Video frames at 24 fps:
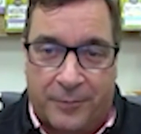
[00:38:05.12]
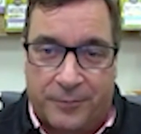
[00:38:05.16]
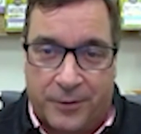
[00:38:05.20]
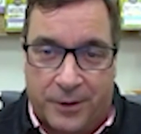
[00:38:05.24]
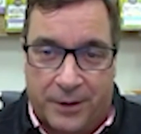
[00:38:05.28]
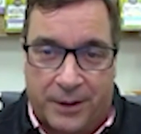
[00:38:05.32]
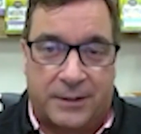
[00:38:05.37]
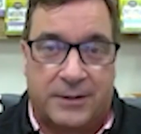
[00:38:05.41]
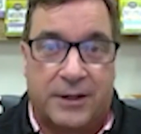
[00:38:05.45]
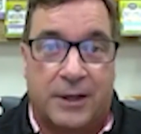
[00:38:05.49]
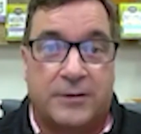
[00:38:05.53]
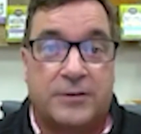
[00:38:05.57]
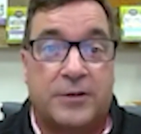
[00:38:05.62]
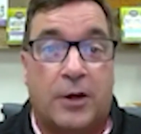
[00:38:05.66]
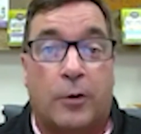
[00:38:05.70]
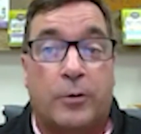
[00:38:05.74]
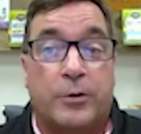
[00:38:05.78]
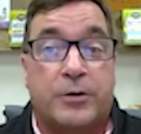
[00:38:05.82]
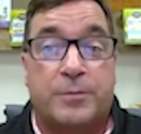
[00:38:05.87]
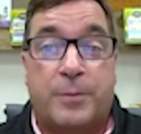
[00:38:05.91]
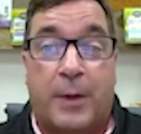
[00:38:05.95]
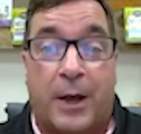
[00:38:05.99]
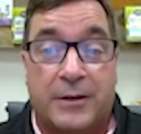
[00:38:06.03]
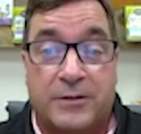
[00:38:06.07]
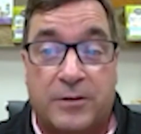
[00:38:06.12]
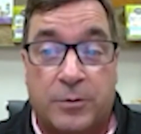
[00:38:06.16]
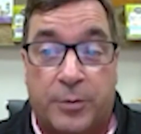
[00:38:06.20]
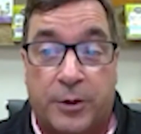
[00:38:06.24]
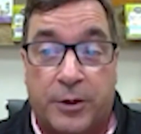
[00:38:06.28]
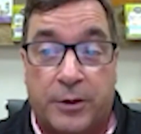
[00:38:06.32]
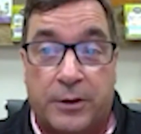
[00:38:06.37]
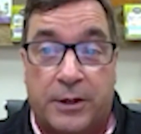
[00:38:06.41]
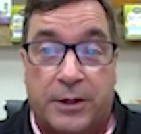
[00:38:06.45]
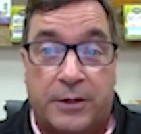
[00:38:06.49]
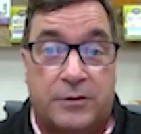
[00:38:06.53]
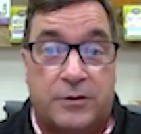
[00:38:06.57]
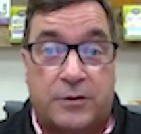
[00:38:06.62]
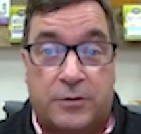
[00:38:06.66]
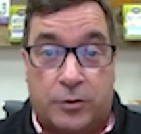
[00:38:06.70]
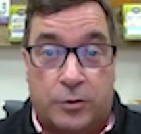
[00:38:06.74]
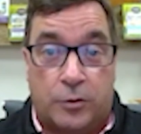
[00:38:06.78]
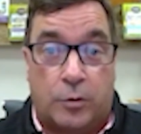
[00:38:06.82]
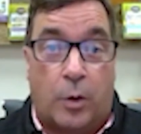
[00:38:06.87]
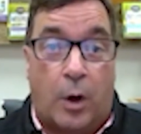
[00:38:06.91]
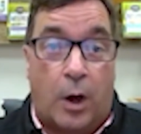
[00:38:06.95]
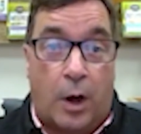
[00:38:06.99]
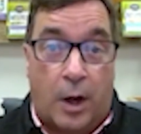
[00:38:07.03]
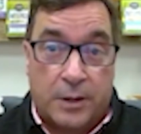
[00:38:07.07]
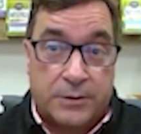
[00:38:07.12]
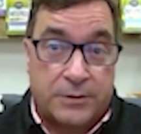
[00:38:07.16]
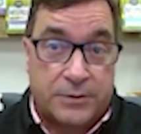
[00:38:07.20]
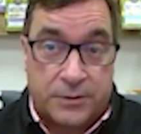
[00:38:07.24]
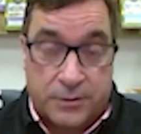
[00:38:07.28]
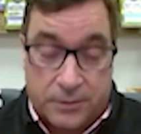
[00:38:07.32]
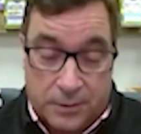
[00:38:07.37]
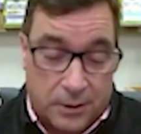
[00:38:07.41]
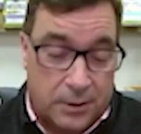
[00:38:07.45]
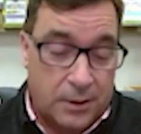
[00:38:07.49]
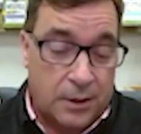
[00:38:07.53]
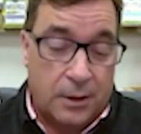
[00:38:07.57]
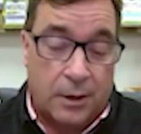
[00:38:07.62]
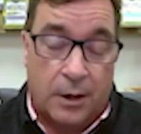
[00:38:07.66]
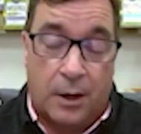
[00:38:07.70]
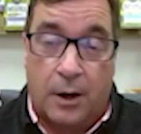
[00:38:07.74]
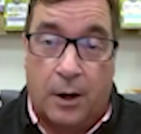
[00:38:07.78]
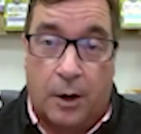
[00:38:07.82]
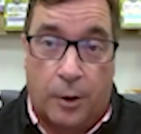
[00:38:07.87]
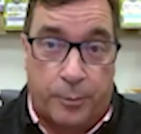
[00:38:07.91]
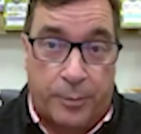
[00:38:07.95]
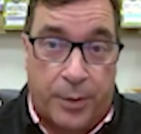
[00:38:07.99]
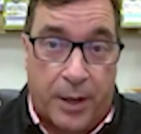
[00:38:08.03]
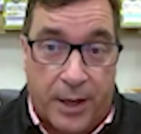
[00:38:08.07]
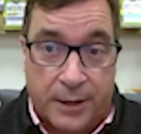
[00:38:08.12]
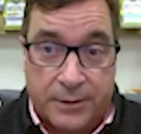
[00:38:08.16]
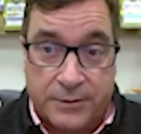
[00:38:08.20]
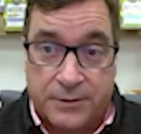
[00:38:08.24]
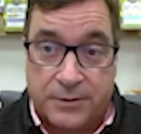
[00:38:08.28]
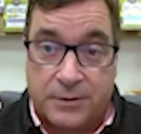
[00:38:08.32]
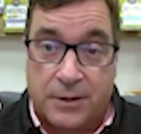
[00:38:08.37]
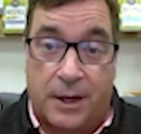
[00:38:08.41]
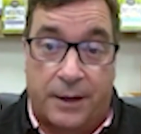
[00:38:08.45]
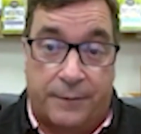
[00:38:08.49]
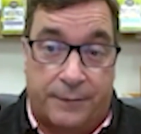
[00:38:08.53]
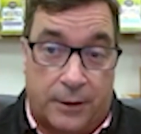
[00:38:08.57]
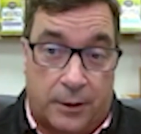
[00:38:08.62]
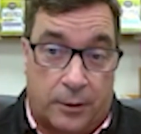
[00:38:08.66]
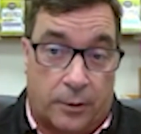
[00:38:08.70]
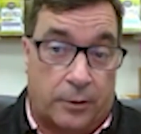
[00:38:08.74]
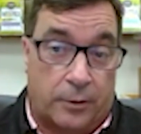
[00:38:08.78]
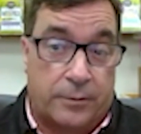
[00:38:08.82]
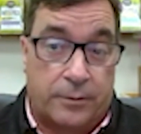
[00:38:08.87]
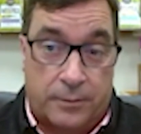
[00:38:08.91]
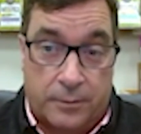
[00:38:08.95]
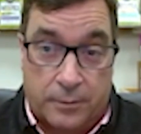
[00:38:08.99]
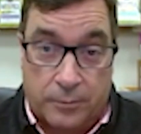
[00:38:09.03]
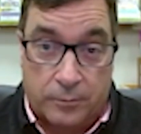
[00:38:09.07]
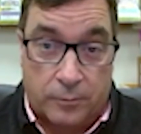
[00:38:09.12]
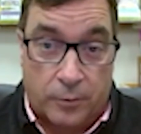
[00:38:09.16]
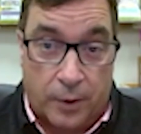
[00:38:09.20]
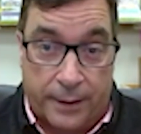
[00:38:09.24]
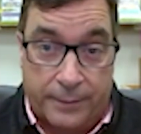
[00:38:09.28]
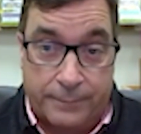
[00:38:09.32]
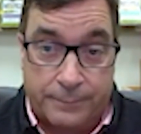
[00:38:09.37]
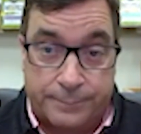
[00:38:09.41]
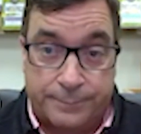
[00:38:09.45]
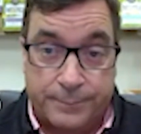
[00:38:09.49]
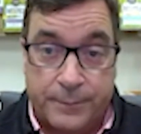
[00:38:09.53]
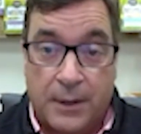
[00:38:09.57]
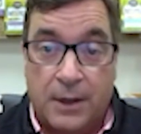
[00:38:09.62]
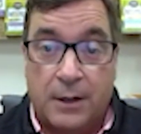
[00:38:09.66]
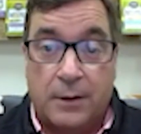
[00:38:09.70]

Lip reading: It's our responsibility to us, our pets, and the earth, right?